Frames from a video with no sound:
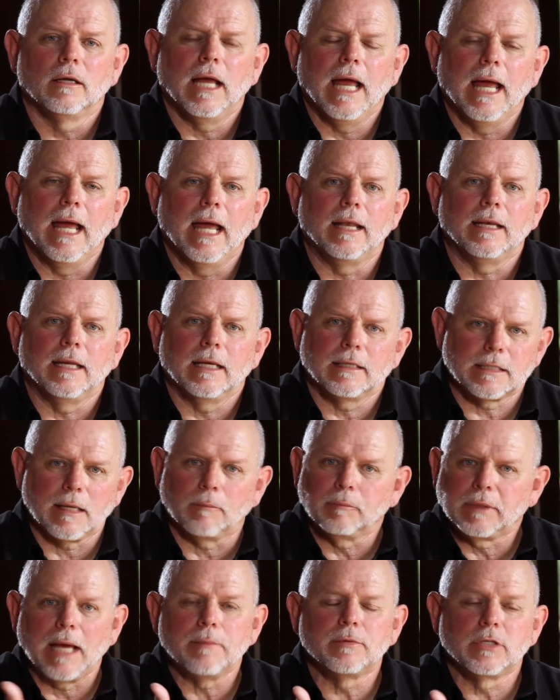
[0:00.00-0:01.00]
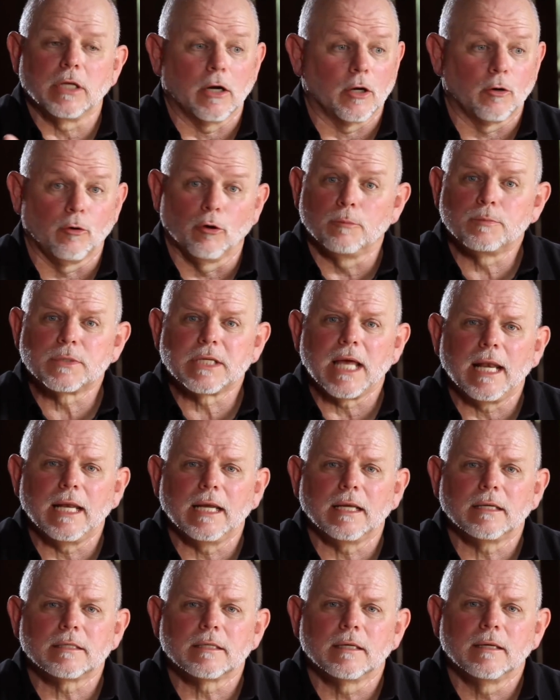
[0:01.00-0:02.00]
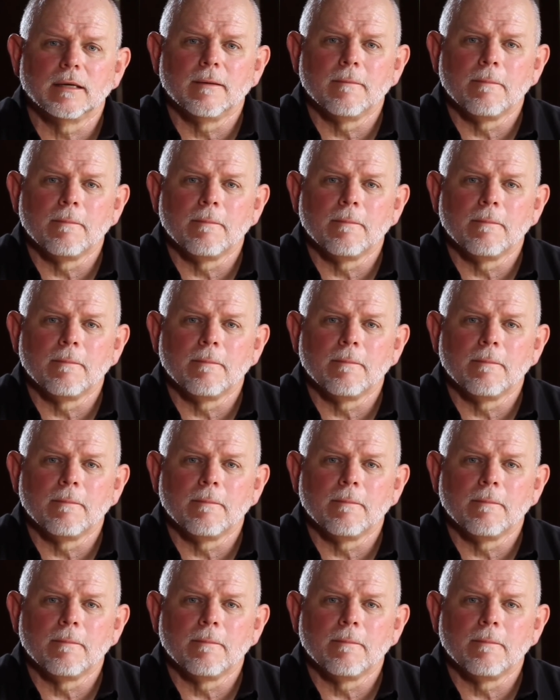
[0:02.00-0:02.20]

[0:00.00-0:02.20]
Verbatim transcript: And sometimes in our group settings,